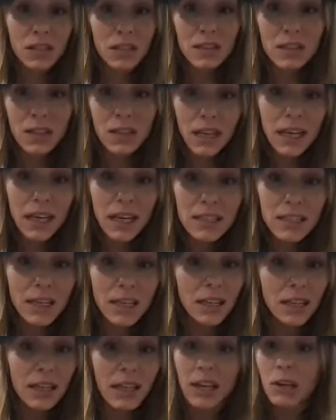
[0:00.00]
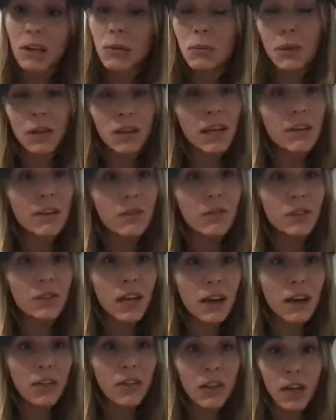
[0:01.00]
Because like I said, they could be life or
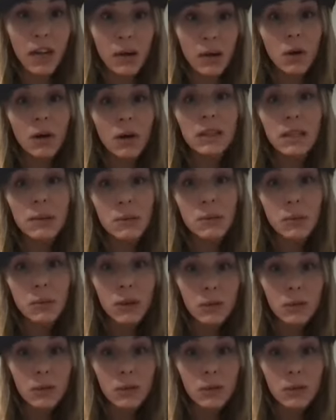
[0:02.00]
death, and I want them to be